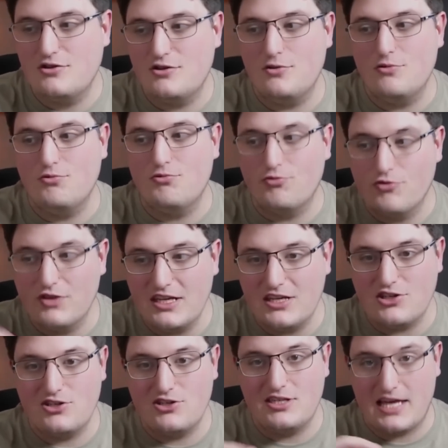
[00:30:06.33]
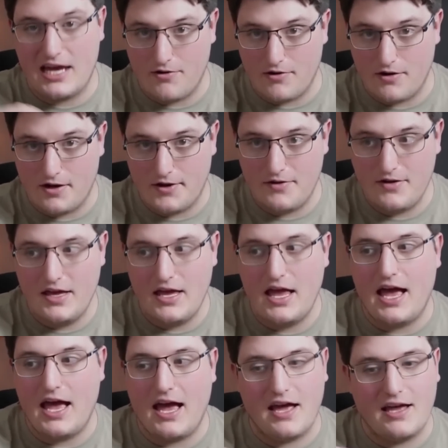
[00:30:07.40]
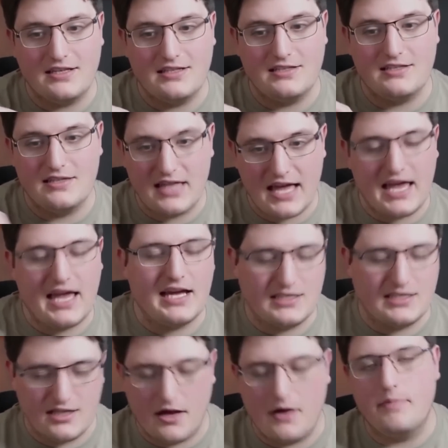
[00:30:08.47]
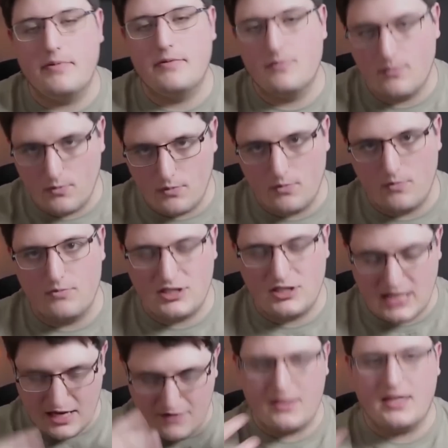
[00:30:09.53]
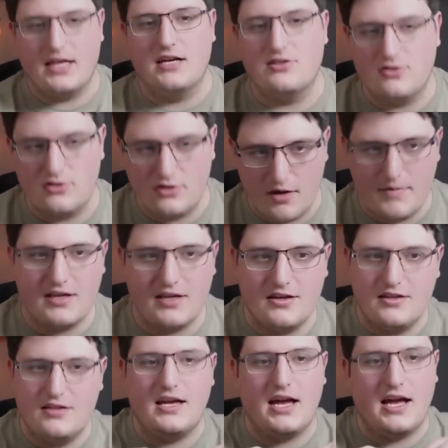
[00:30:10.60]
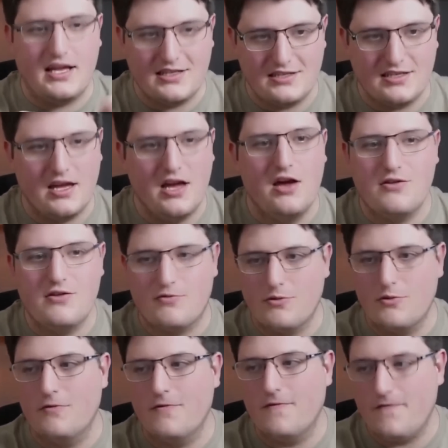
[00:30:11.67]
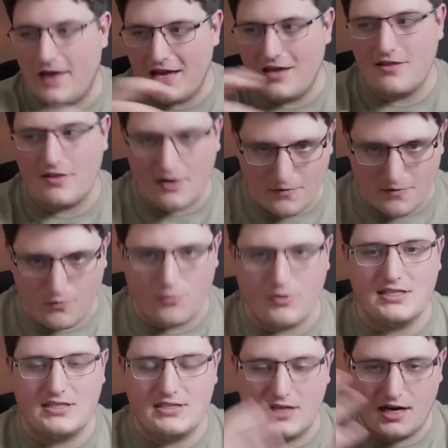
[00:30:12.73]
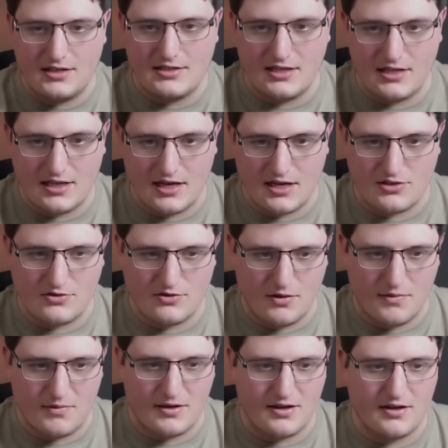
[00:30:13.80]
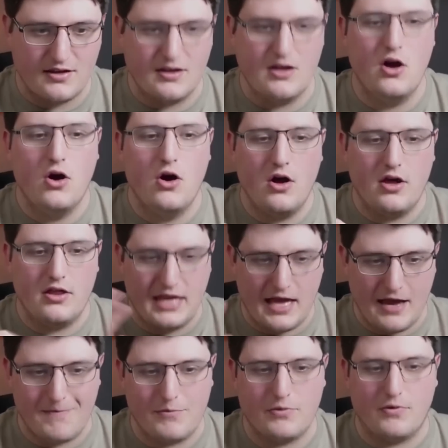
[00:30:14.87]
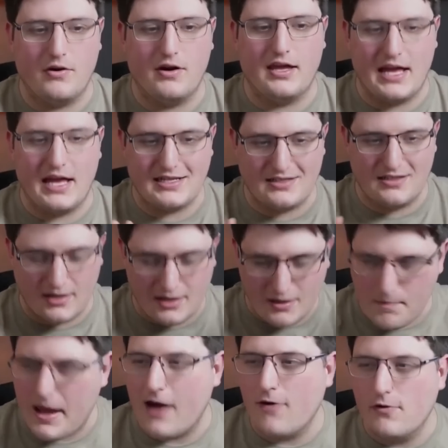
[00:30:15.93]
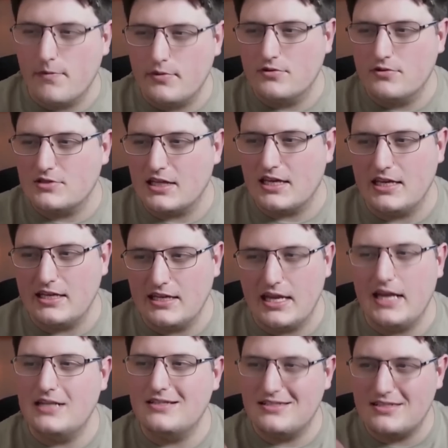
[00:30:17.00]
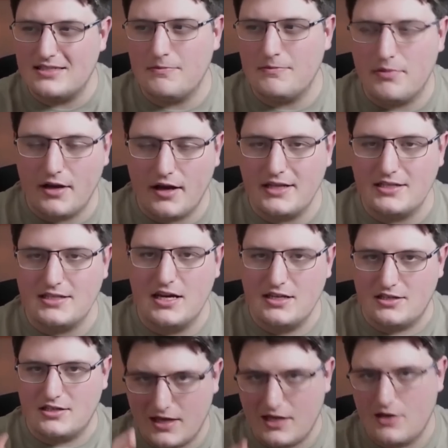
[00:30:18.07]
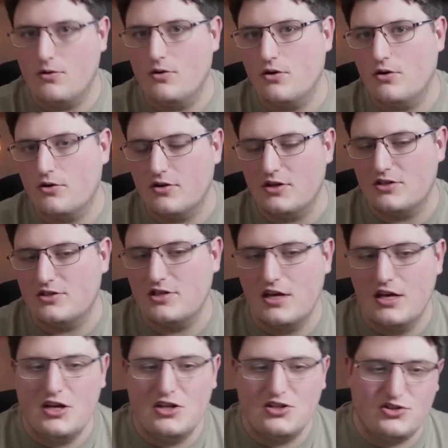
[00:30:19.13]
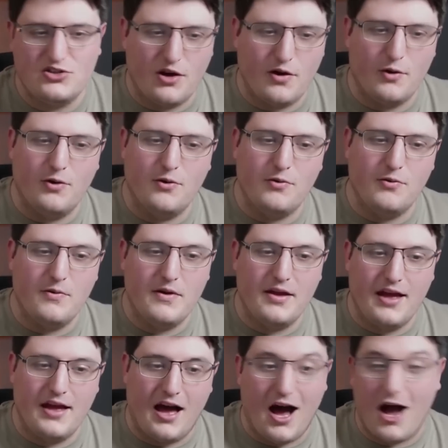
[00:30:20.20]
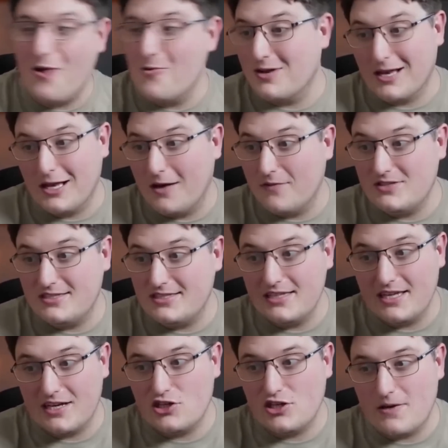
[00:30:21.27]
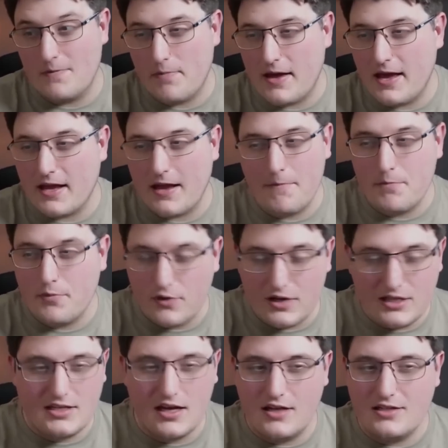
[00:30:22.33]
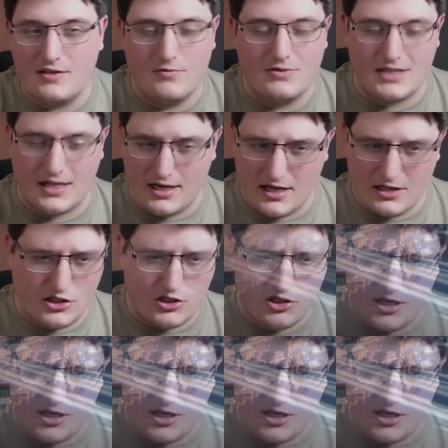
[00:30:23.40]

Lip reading: to reach Terra, and they end up saving the Astronomicon, and through faith kind of restarting the Astronomicon, the Emperor gets like the power boost that he needs, it's implied, to kill Horus. So I would love to see that ship back. I'm pretty certain it was the largest